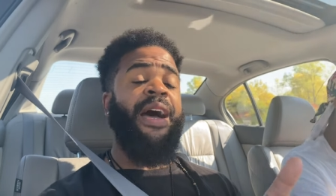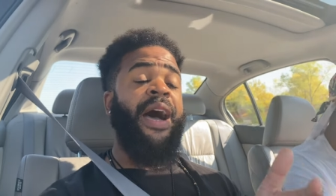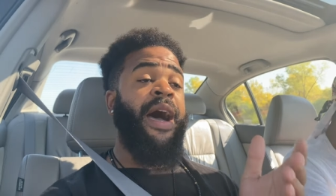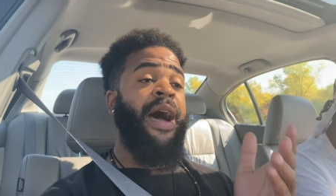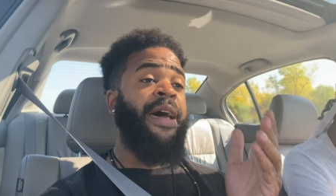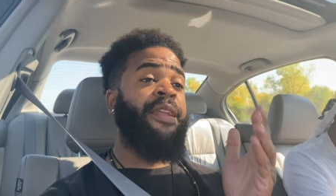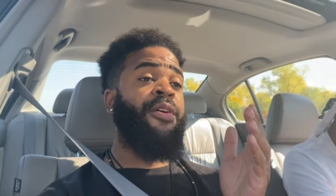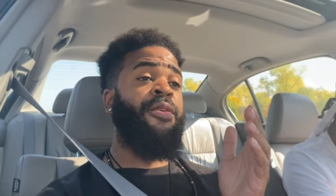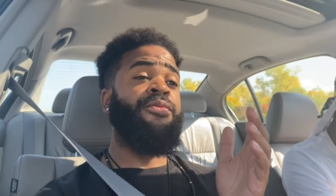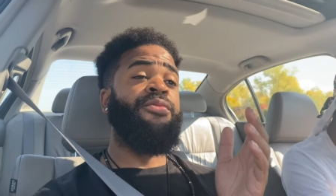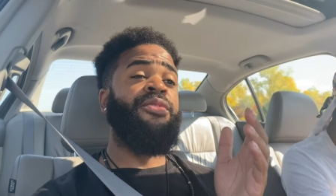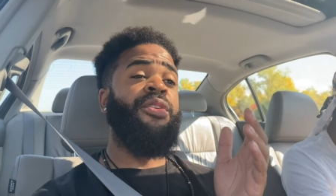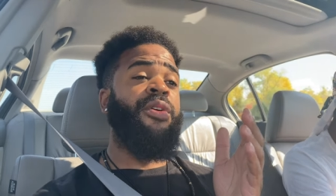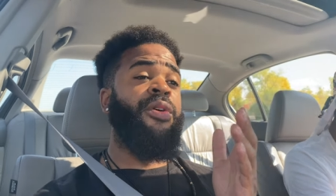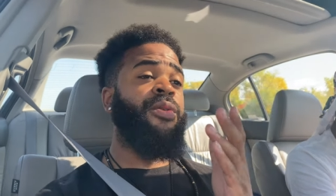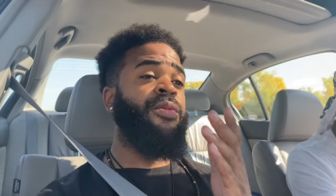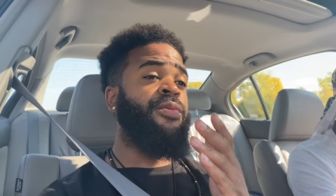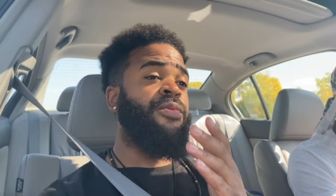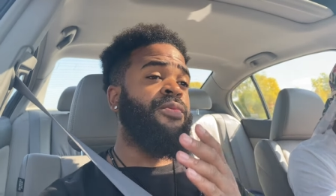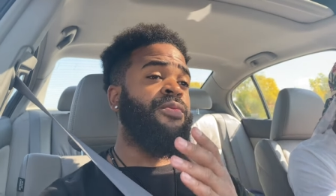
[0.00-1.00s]
I don't
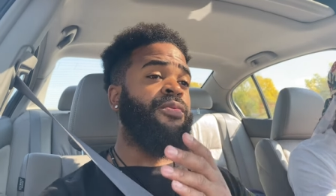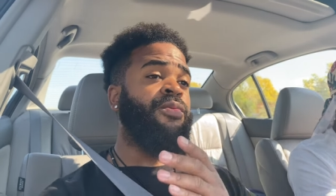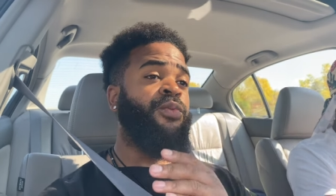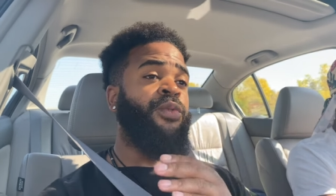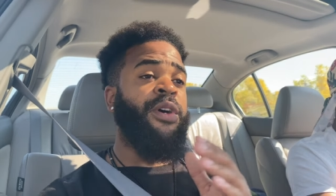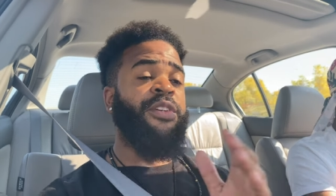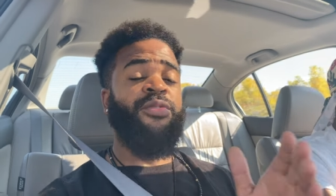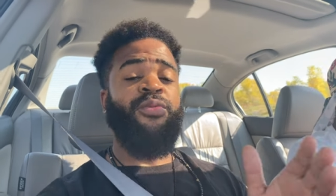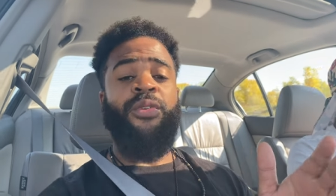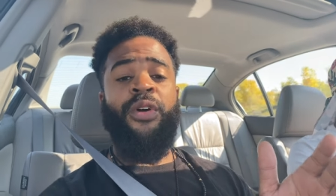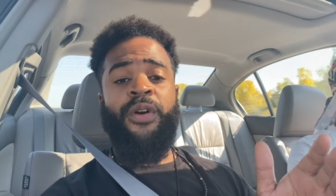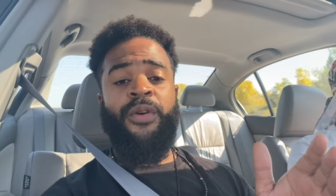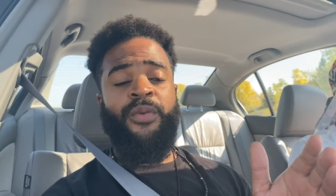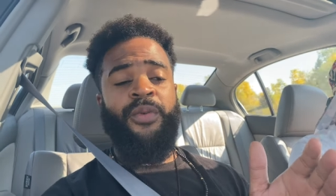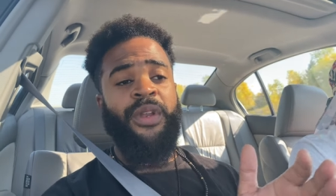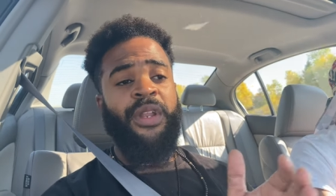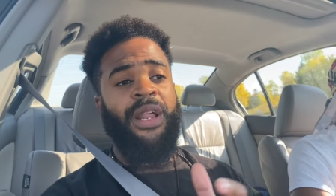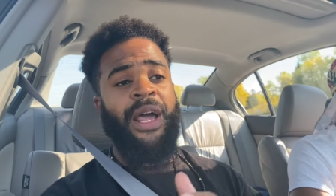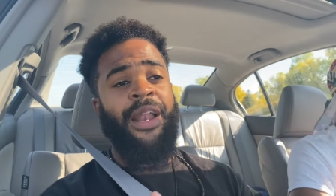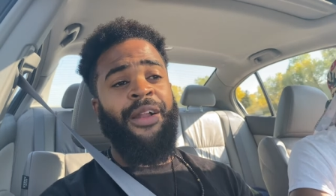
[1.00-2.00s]
know what's wrong
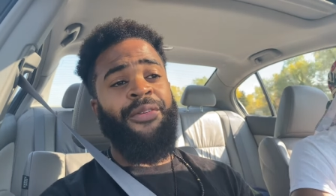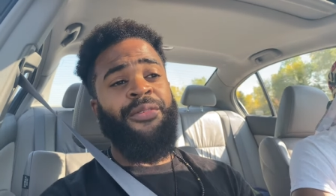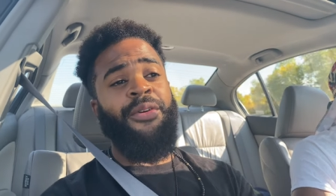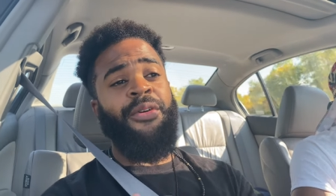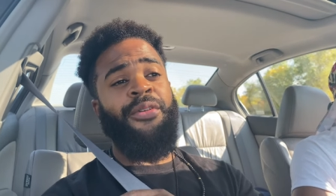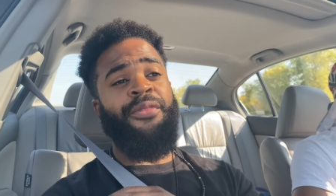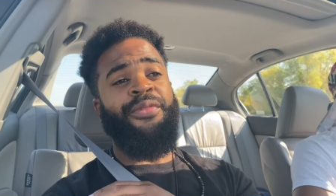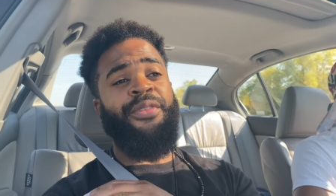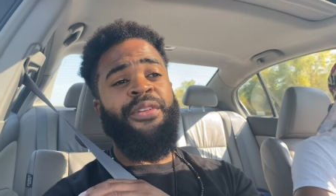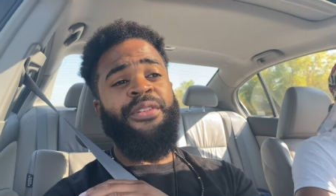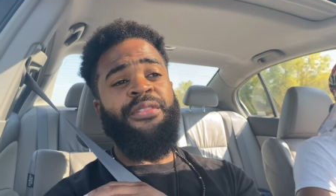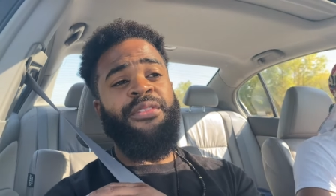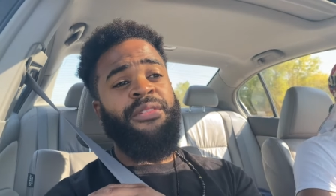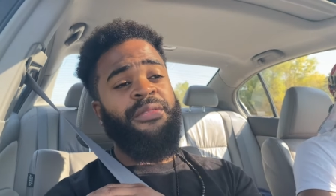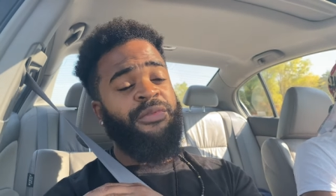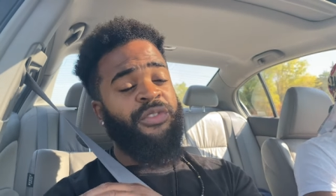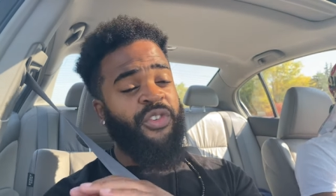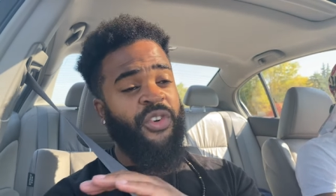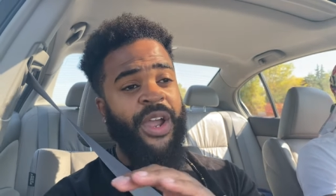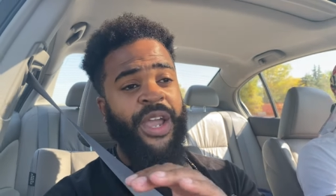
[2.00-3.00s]
with it. I don't know if it's
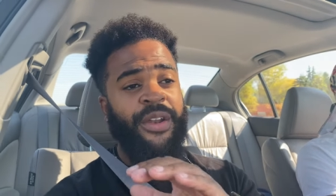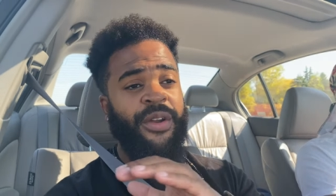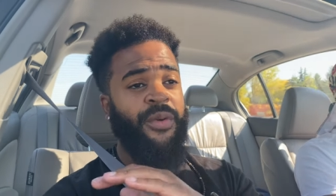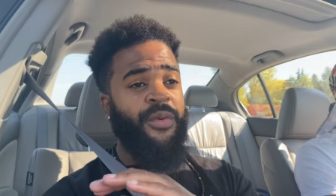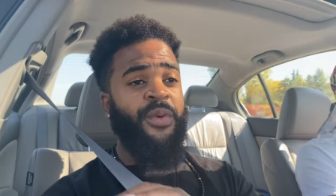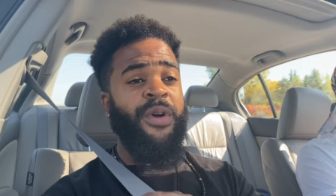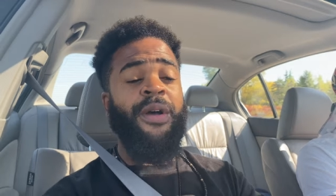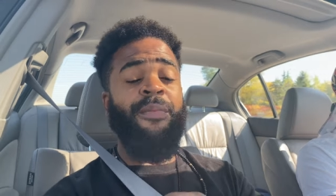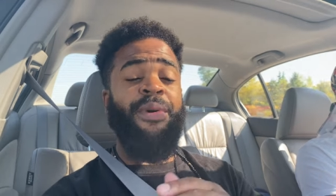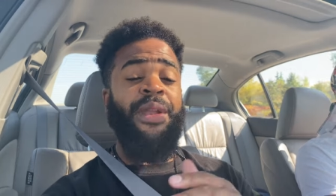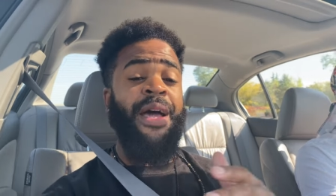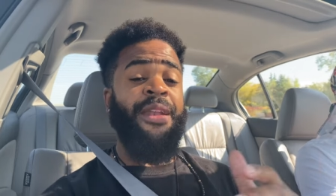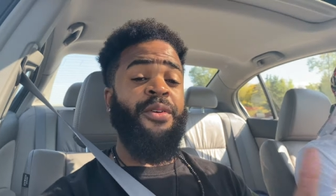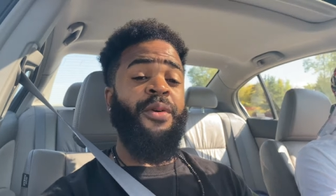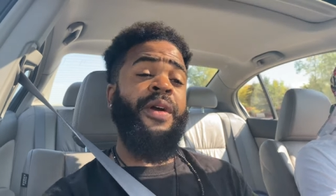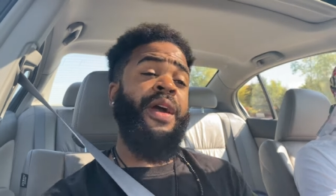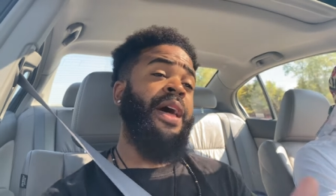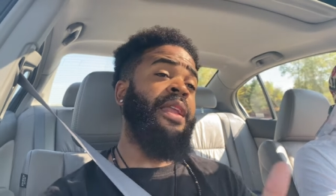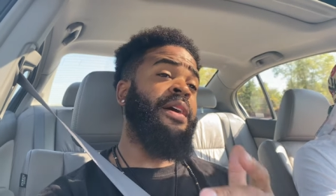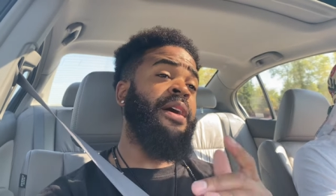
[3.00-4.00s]
great or what, but I know it
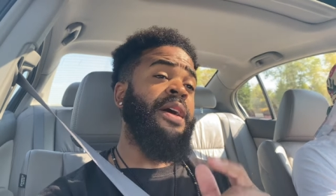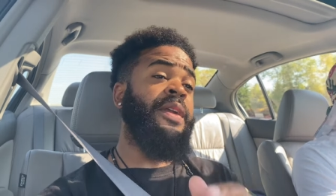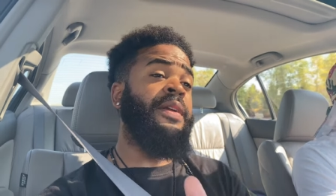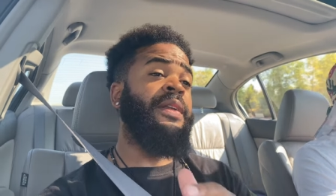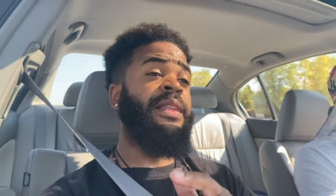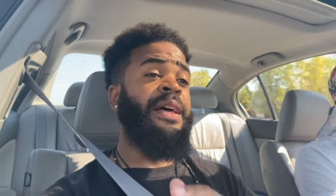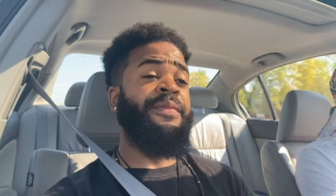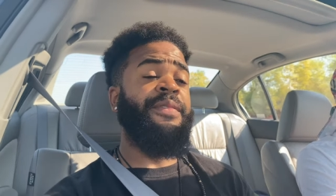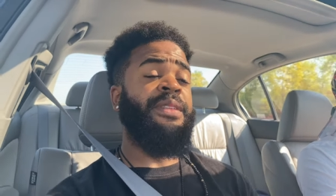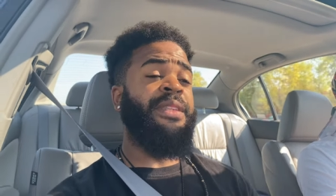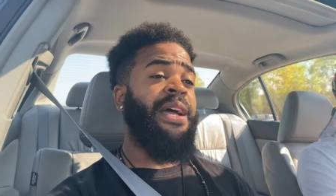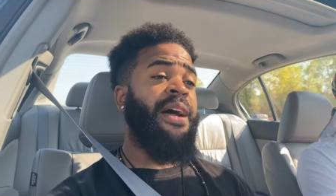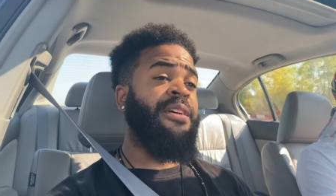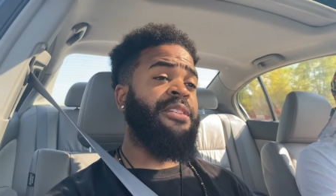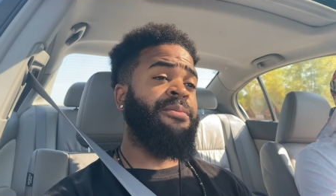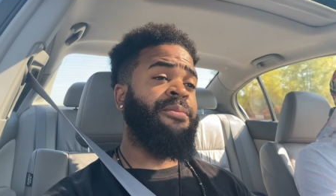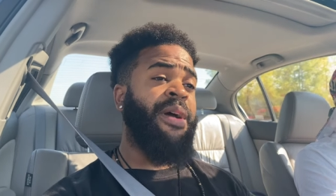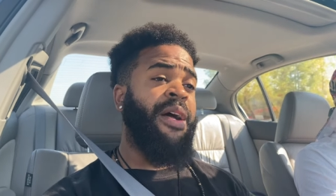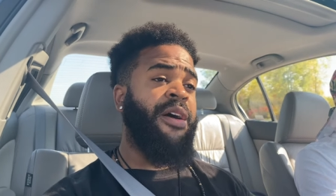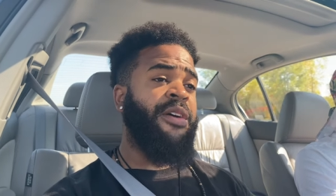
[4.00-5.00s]
got one hundred eleven
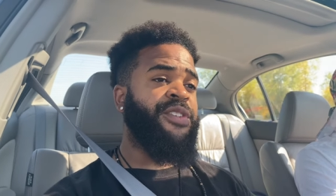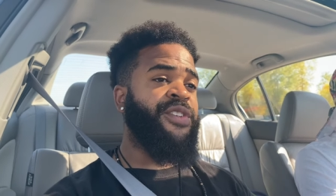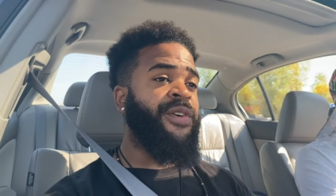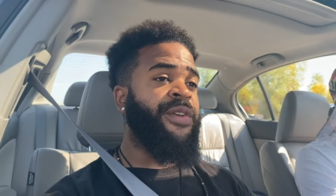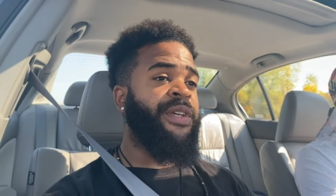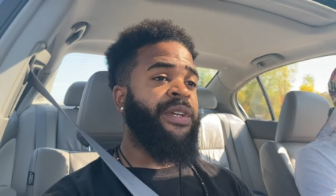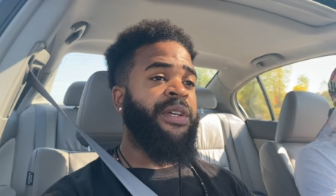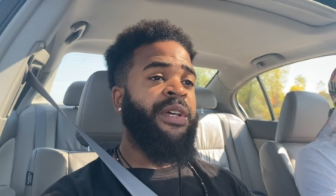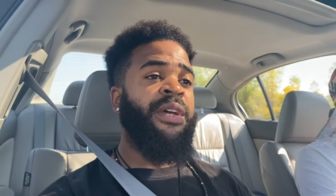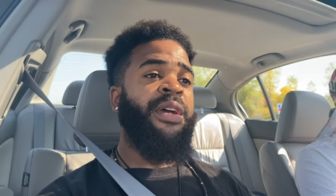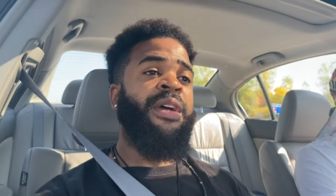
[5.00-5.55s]
thousand miles on it.